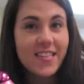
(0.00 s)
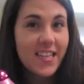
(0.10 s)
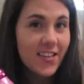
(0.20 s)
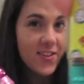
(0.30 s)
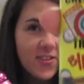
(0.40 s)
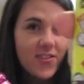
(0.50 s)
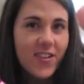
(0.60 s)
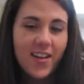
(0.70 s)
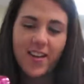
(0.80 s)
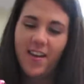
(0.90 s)
teal,
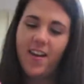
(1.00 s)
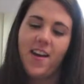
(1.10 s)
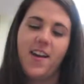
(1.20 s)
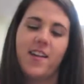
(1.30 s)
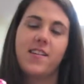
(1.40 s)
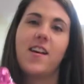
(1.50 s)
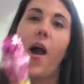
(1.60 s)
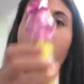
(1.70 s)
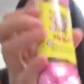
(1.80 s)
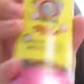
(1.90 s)

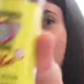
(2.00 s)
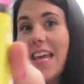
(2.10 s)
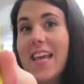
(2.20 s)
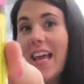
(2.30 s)
got pink,